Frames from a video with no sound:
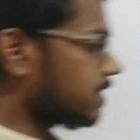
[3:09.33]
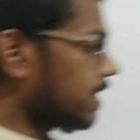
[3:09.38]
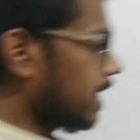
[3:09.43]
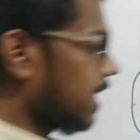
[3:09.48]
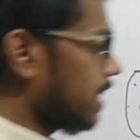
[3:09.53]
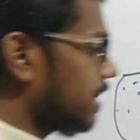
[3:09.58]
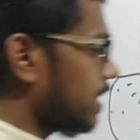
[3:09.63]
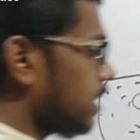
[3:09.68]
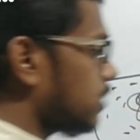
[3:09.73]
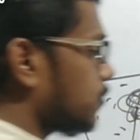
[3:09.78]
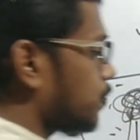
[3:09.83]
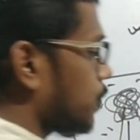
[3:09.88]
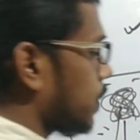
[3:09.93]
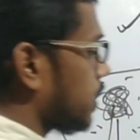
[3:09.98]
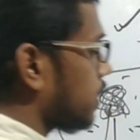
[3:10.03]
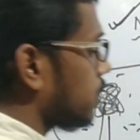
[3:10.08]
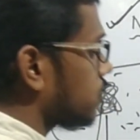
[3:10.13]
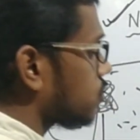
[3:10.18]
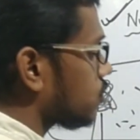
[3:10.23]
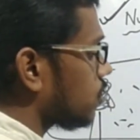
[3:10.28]
cell, there is
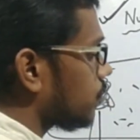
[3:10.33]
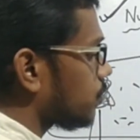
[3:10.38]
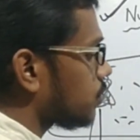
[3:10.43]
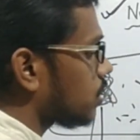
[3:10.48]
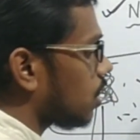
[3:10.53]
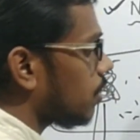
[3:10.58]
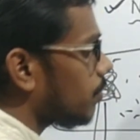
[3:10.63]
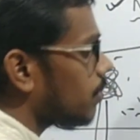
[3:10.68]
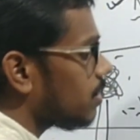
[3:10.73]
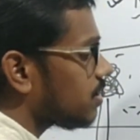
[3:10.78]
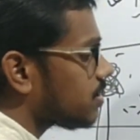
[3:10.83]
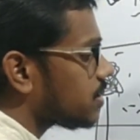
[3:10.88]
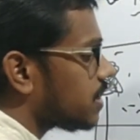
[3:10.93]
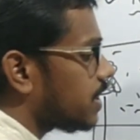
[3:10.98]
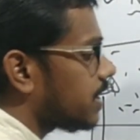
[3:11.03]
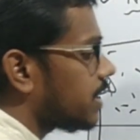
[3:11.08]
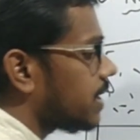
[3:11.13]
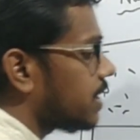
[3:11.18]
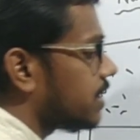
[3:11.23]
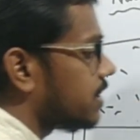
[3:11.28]
presence of
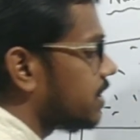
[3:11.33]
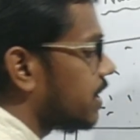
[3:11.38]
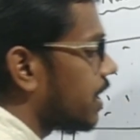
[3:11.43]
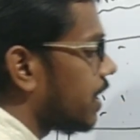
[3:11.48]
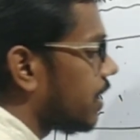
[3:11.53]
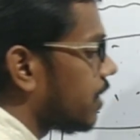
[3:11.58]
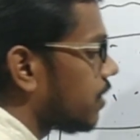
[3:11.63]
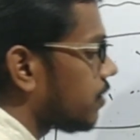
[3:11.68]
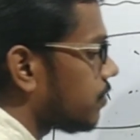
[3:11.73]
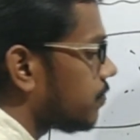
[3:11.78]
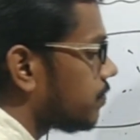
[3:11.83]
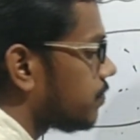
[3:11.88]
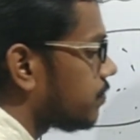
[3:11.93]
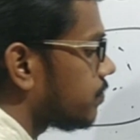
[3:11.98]
double-stranded DNA.